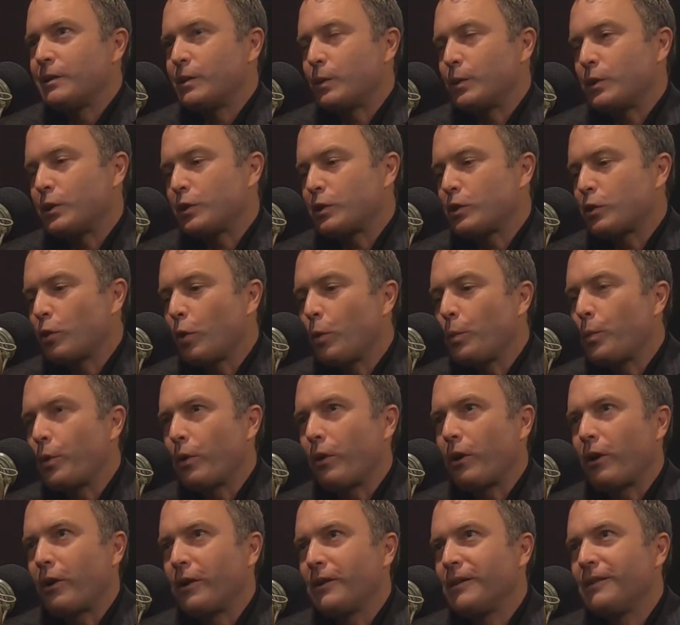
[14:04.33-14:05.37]
So it's so
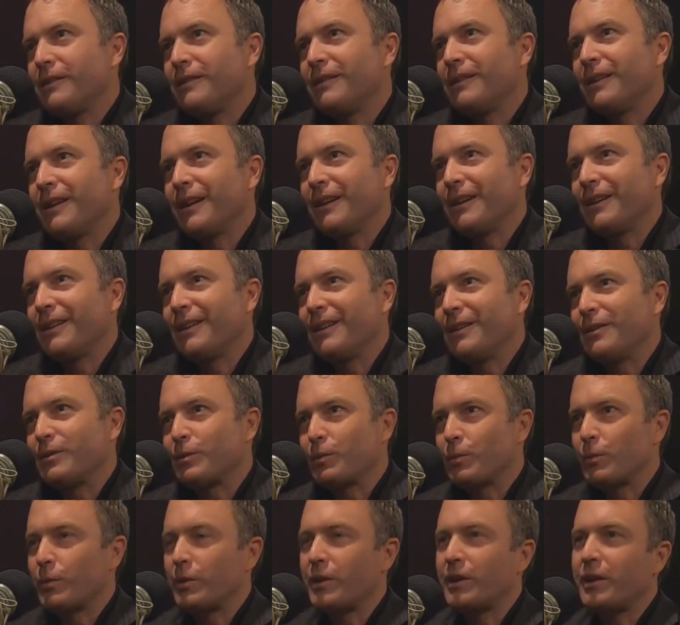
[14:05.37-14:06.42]
broad that
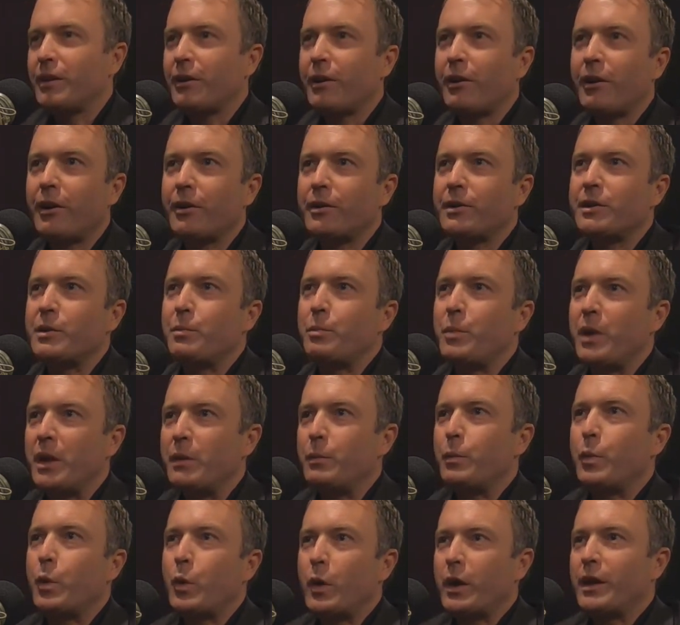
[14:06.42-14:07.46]
it's really hard to
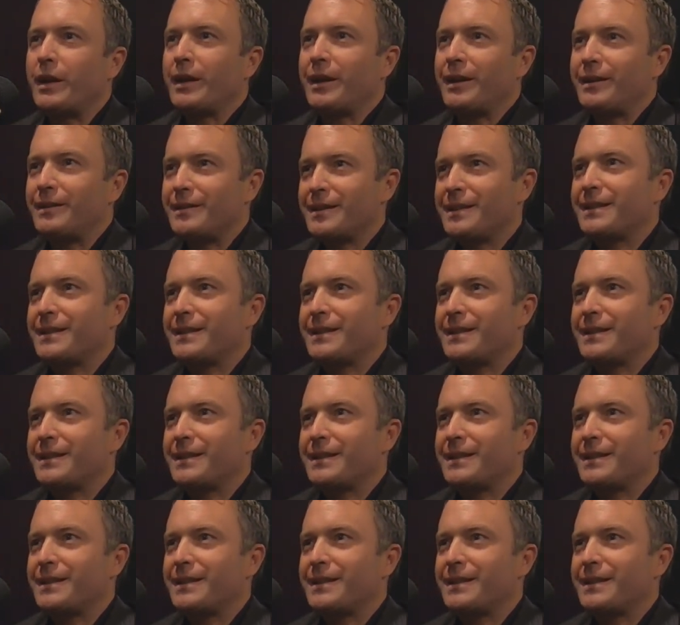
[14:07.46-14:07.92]
pinpoint and